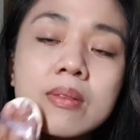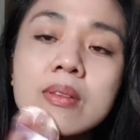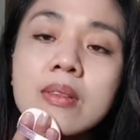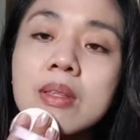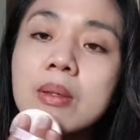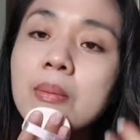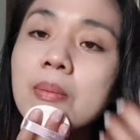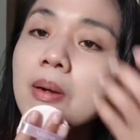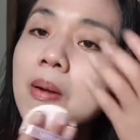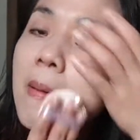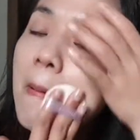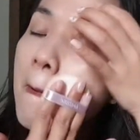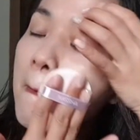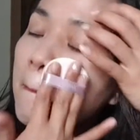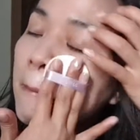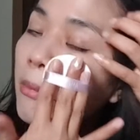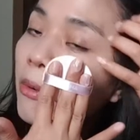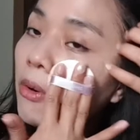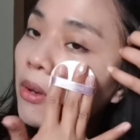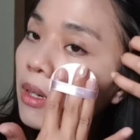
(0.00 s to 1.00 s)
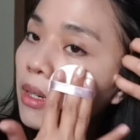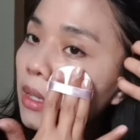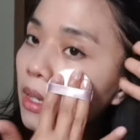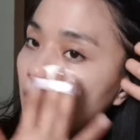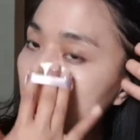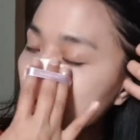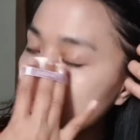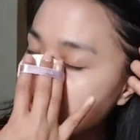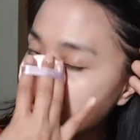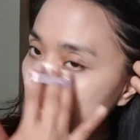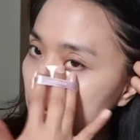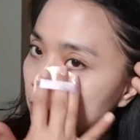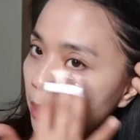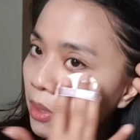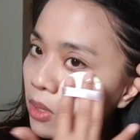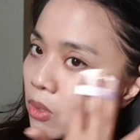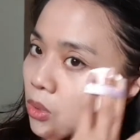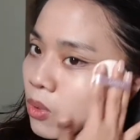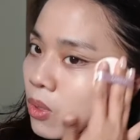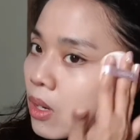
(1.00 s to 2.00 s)
Diba mukha na akong
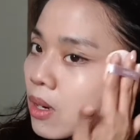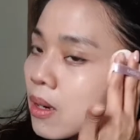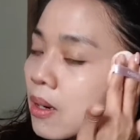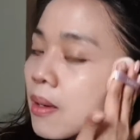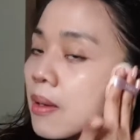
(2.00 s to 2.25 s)
espasol.